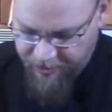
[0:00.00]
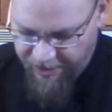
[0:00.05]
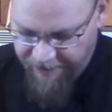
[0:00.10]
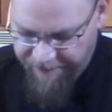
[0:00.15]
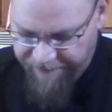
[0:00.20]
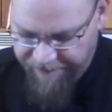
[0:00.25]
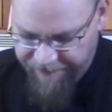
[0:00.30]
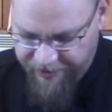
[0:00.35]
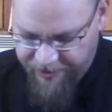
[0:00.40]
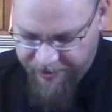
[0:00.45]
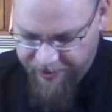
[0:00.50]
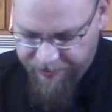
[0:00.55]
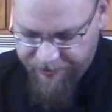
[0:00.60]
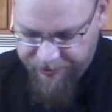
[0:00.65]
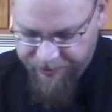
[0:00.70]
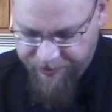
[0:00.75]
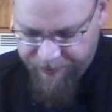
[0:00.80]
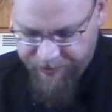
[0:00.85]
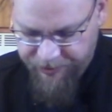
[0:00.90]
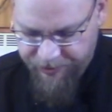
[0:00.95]
I've found
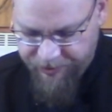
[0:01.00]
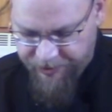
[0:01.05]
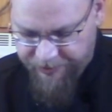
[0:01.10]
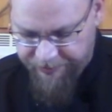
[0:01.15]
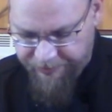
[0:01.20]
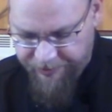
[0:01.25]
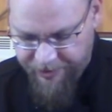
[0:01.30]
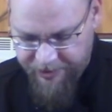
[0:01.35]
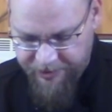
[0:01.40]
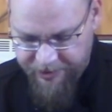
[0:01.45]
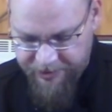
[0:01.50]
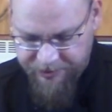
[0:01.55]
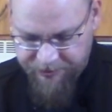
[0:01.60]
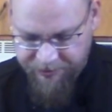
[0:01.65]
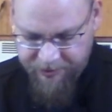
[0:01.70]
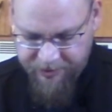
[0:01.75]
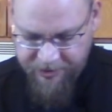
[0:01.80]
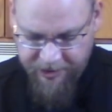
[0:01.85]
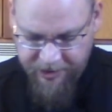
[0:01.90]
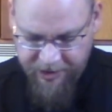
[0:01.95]
that when you combine this
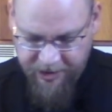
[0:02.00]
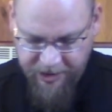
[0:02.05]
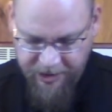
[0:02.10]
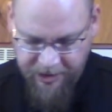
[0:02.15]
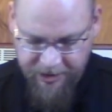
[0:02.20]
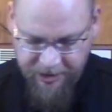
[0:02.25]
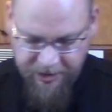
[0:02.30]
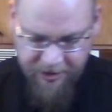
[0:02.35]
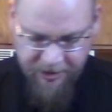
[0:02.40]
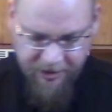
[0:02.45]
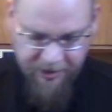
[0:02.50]
with the heat